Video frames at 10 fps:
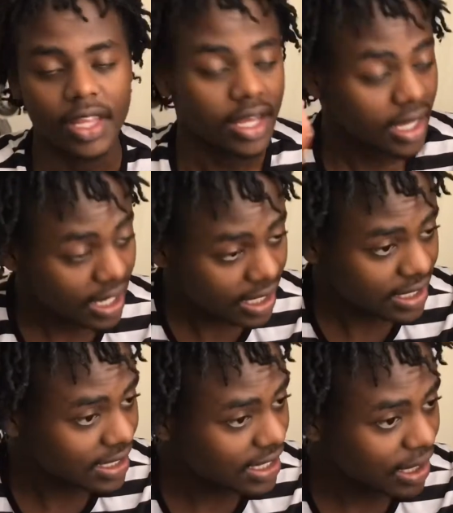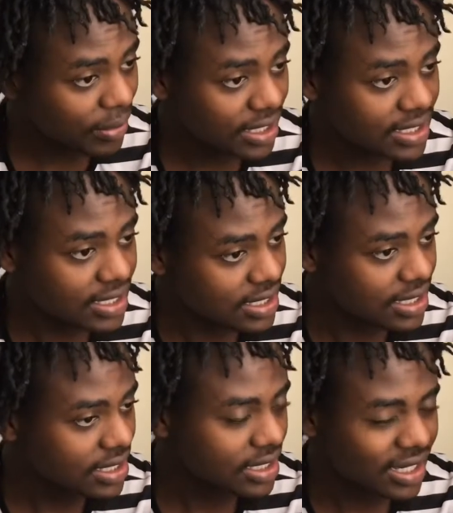Currently I'm at
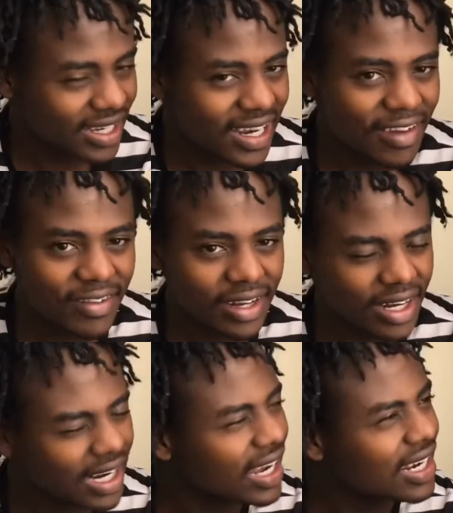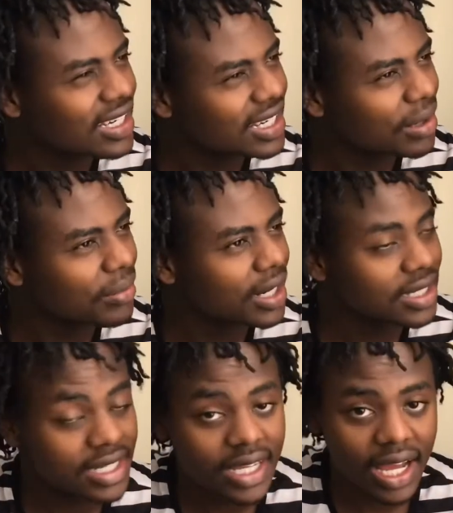11.
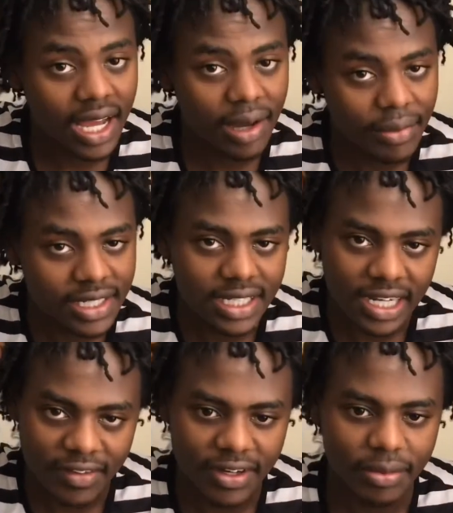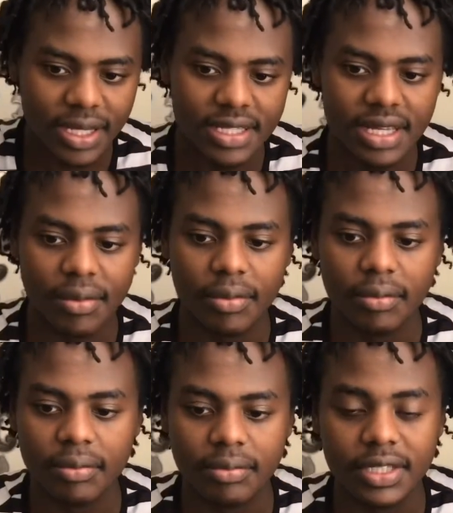I'm at 11 months. I'm
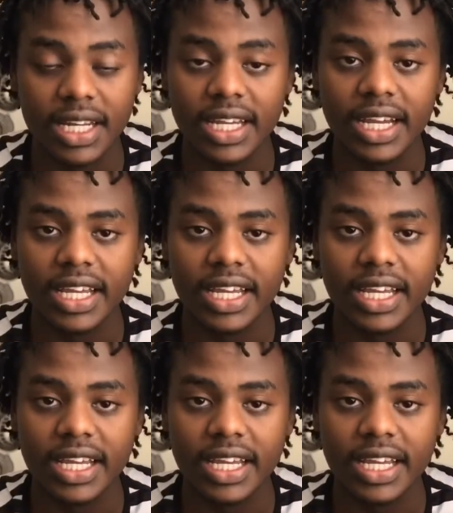turning a